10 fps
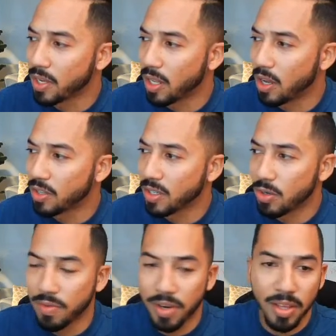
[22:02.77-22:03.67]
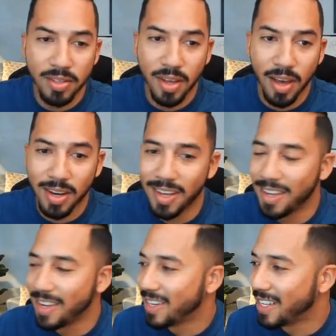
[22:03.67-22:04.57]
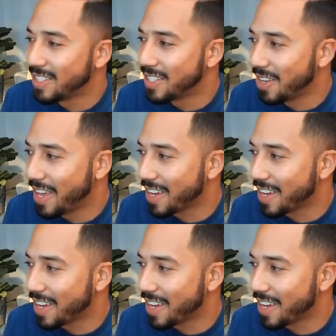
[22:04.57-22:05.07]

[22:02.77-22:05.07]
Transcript: the closet over to this side. And so